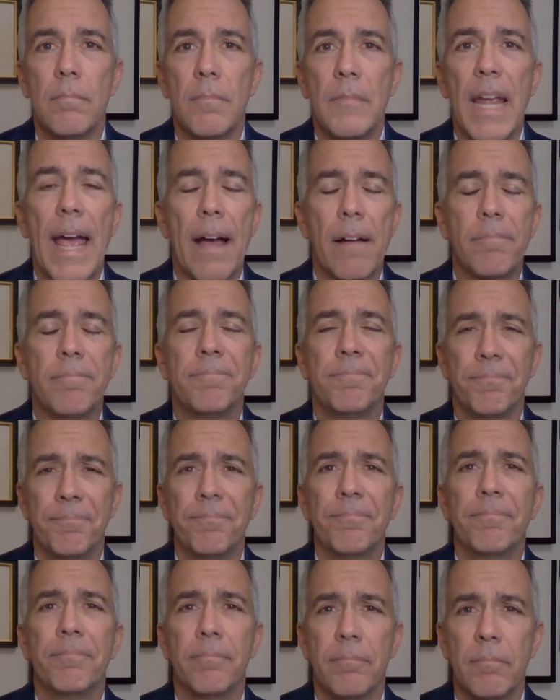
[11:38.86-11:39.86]

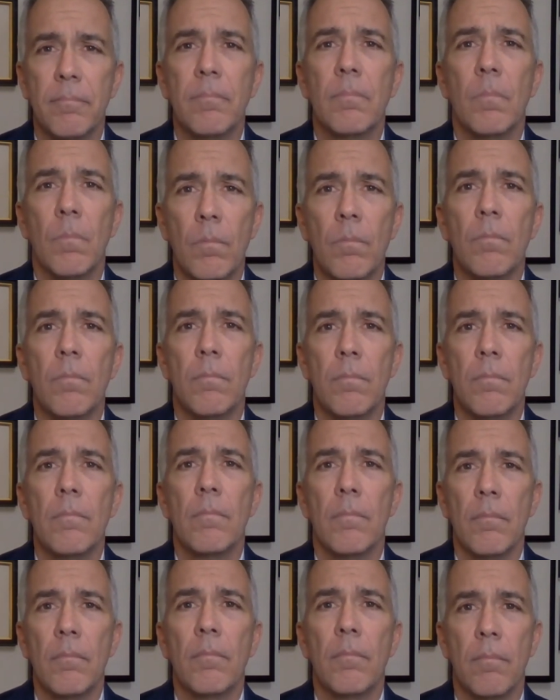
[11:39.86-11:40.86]

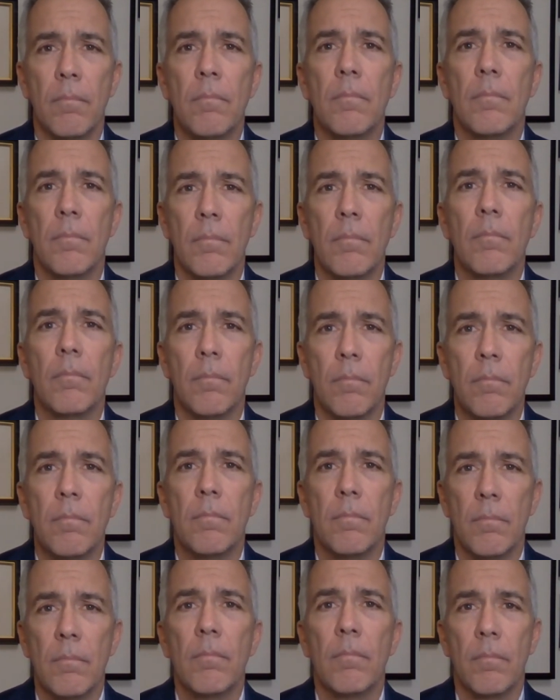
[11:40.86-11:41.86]

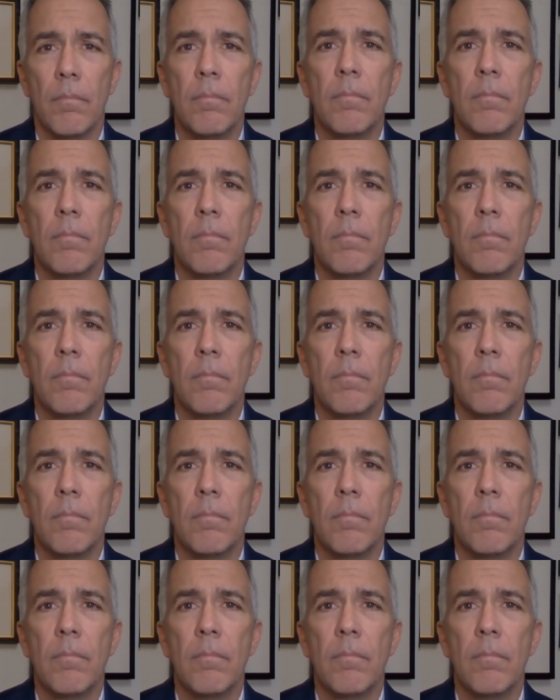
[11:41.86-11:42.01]
The person shown says nothing.